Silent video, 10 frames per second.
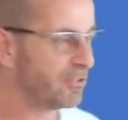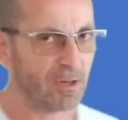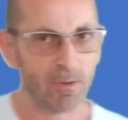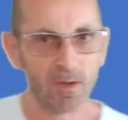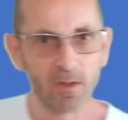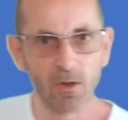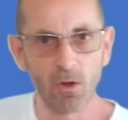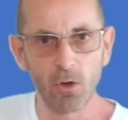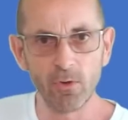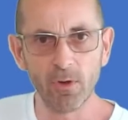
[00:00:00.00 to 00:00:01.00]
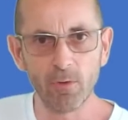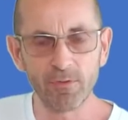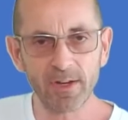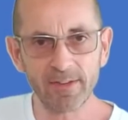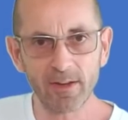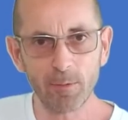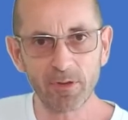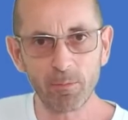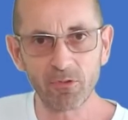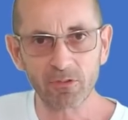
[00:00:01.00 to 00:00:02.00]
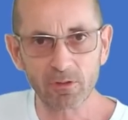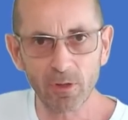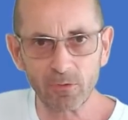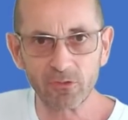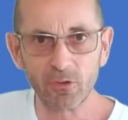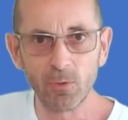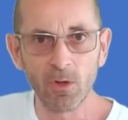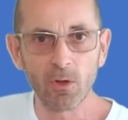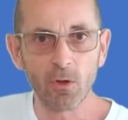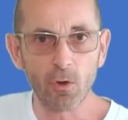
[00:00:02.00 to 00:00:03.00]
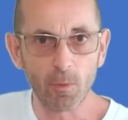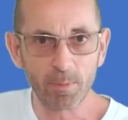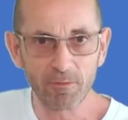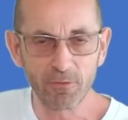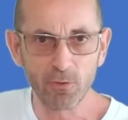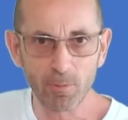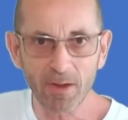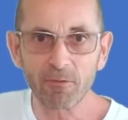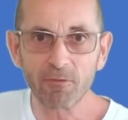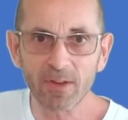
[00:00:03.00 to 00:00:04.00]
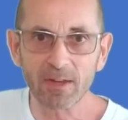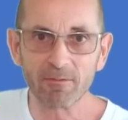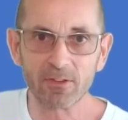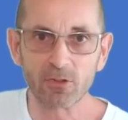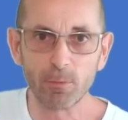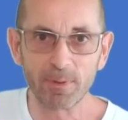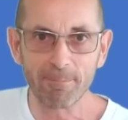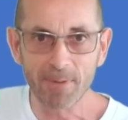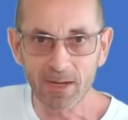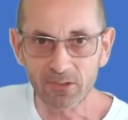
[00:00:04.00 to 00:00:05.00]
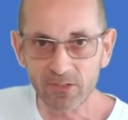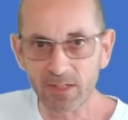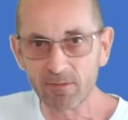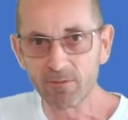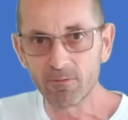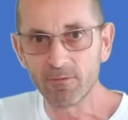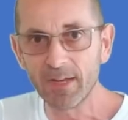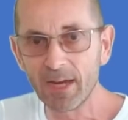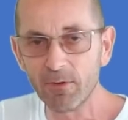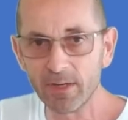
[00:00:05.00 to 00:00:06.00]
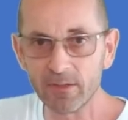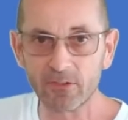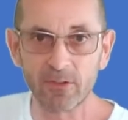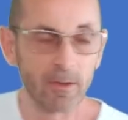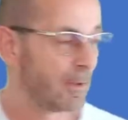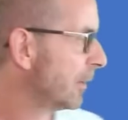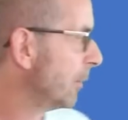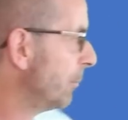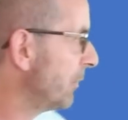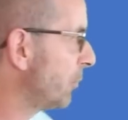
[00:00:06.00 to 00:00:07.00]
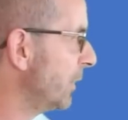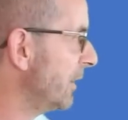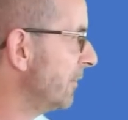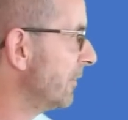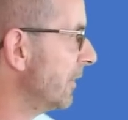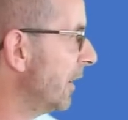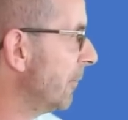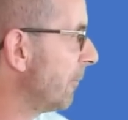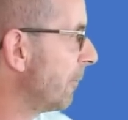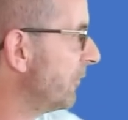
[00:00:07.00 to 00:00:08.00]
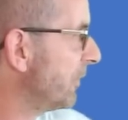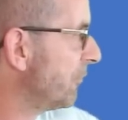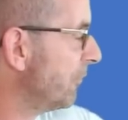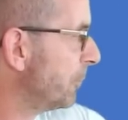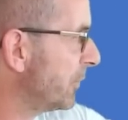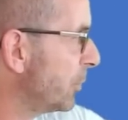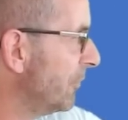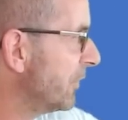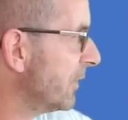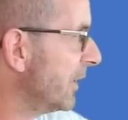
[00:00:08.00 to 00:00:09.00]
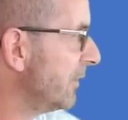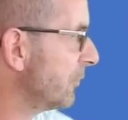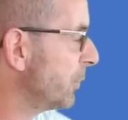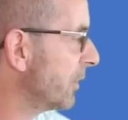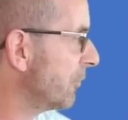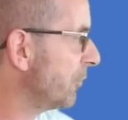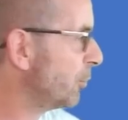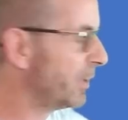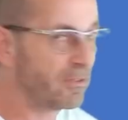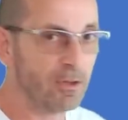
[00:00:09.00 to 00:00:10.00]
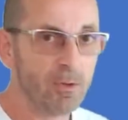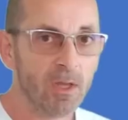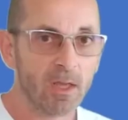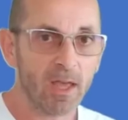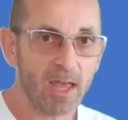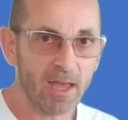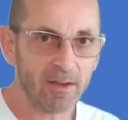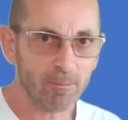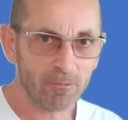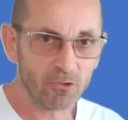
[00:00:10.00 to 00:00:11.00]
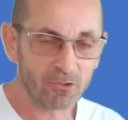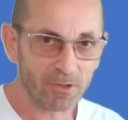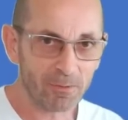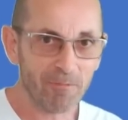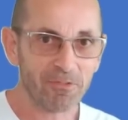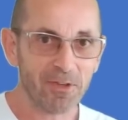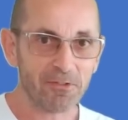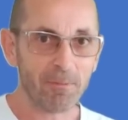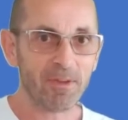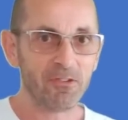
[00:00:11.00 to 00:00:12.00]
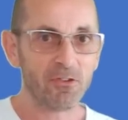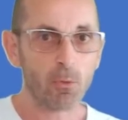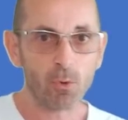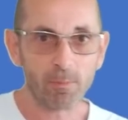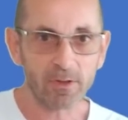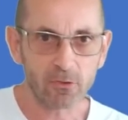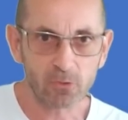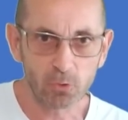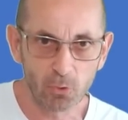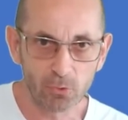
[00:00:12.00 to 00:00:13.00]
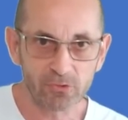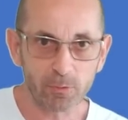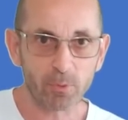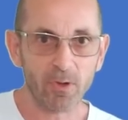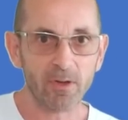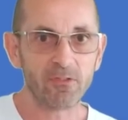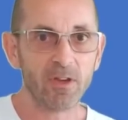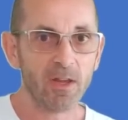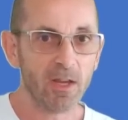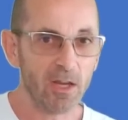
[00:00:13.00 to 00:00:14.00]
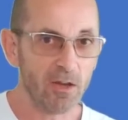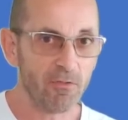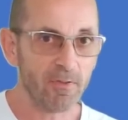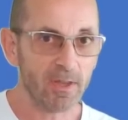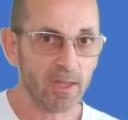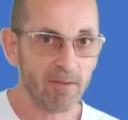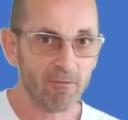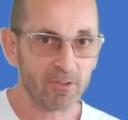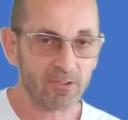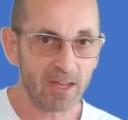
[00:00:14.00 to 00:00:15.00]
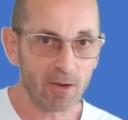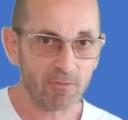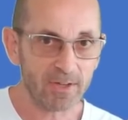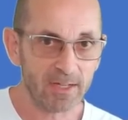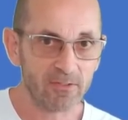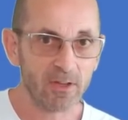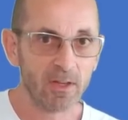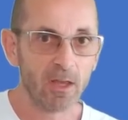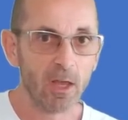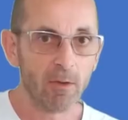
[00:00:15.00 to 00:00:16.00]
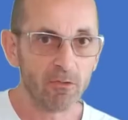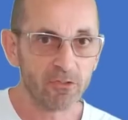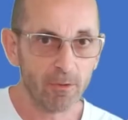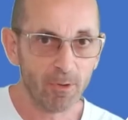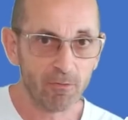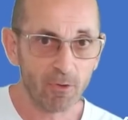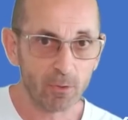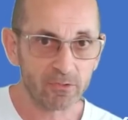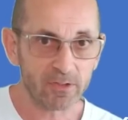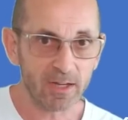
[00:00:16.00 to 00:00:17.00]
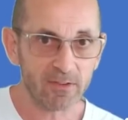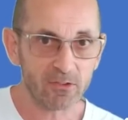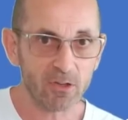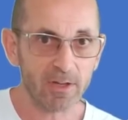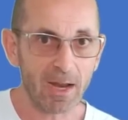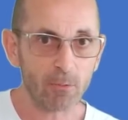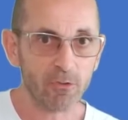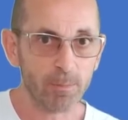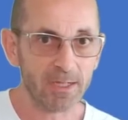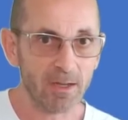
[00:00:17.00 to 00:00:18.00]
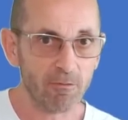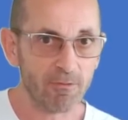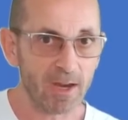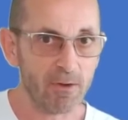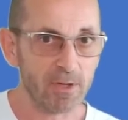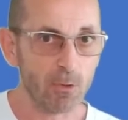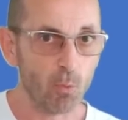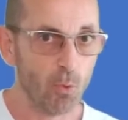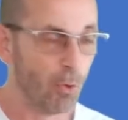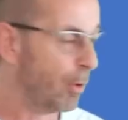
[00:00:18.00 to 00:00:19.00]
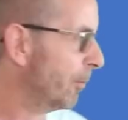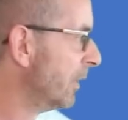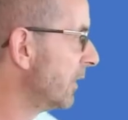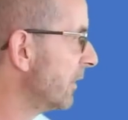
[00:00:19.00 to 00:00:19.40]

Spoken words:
So all in all, the daytime temperatures close to or above the norm. I think this could be masking variance between the days as we go through week two, and I'm just going to emphasize that message. I wouldn't be at all surprised if in the southeast some of those days turn out to be very warm.